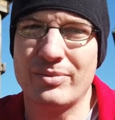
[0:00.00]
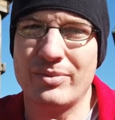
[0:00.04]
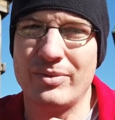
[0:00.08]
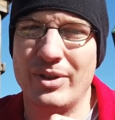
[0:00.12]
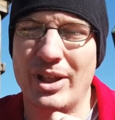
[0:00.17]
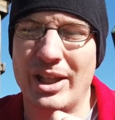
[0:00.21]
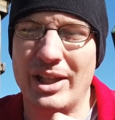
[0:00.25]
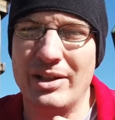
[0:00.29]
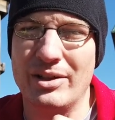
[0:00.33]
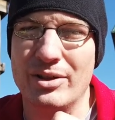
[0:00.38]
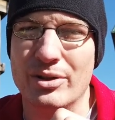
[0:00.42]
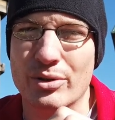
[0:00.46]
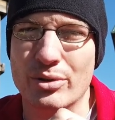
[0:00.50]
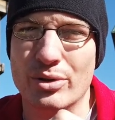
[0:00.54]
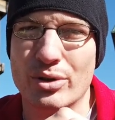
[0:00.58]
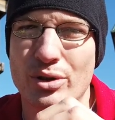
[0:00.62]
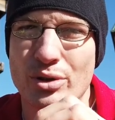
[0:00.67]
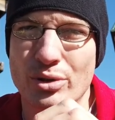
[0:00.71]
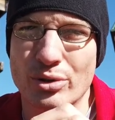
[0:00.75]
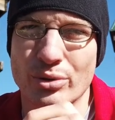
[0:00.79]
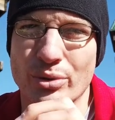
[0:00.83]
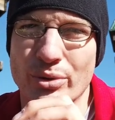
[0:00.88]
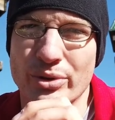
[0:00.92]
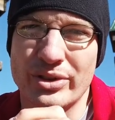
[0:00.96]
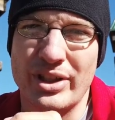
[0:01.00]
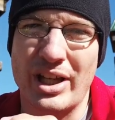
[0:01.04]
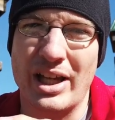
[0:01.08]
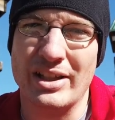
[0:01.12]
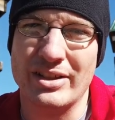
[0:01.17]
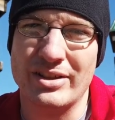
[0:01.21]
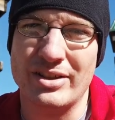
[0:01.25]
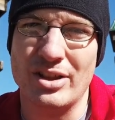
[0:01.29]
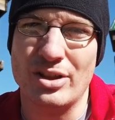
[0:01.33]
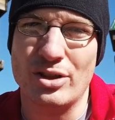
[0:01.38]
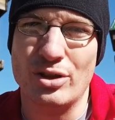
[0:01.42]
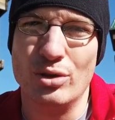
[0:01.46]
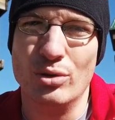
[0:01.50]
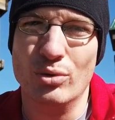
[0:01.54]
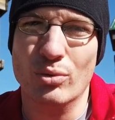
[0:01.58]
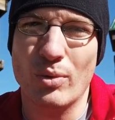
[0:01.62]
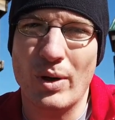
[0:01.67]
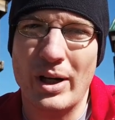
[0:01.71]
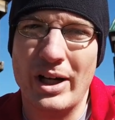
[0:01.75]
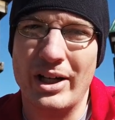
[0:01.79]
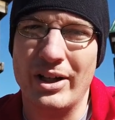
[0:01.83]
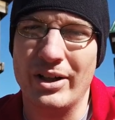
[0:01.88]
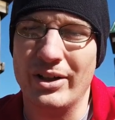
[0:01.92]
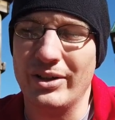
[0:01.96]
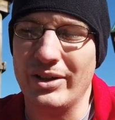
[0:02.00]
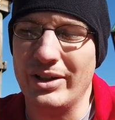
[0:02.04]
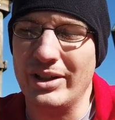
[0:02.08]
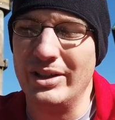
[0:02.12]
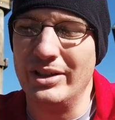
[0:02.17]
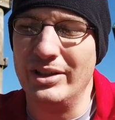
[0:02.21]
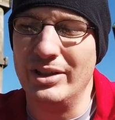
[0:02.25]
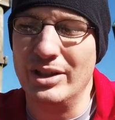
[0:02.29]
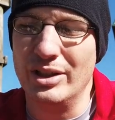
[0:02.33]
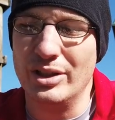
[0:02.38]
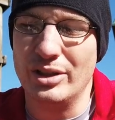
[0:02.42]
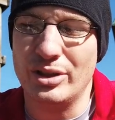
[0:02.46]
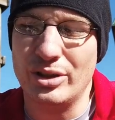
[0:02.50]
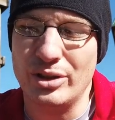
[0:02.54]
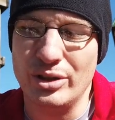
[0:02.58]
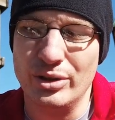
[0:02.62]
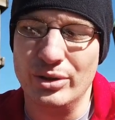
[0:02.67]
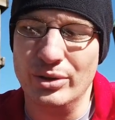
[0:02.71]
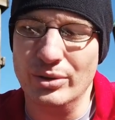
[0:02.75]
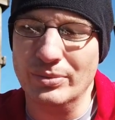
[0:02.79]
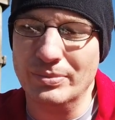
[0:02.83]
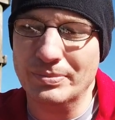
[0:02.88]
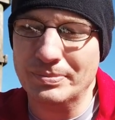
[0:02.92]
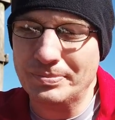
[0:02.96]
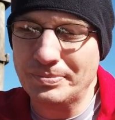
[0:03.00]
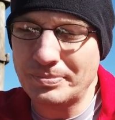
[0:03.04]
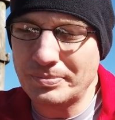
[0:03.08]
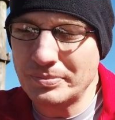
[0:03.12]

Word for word: than your usual size that you wear in this shoe.